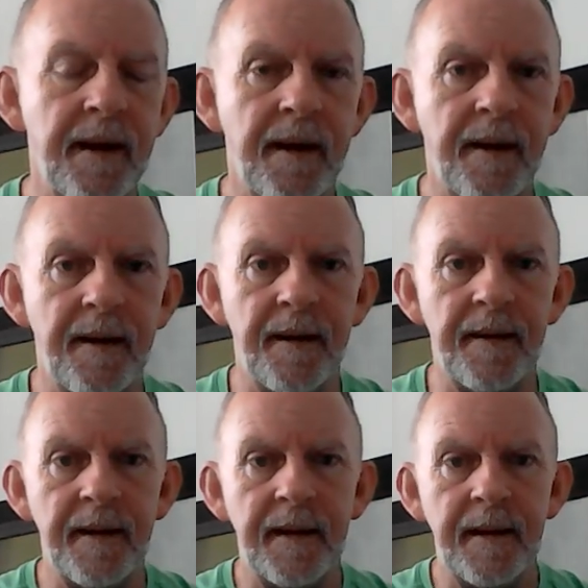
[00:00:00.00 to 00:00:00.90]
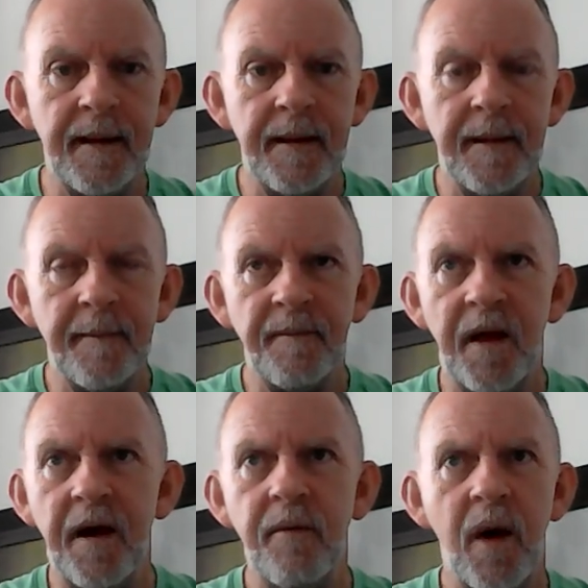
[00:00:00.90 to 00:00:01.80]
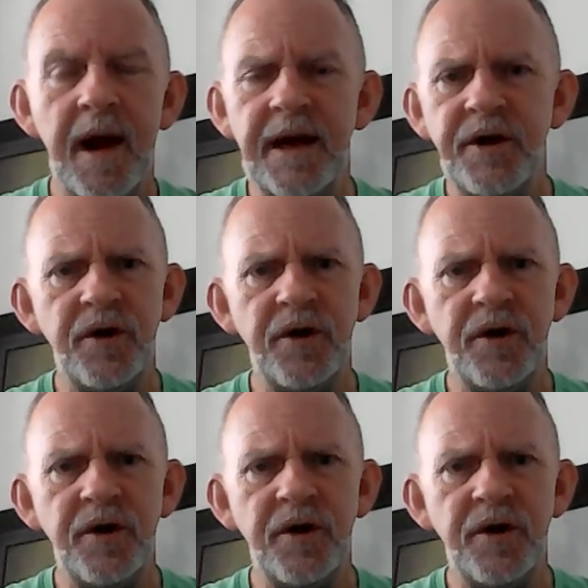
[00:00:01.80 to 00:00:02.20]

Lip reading: and Larry weighed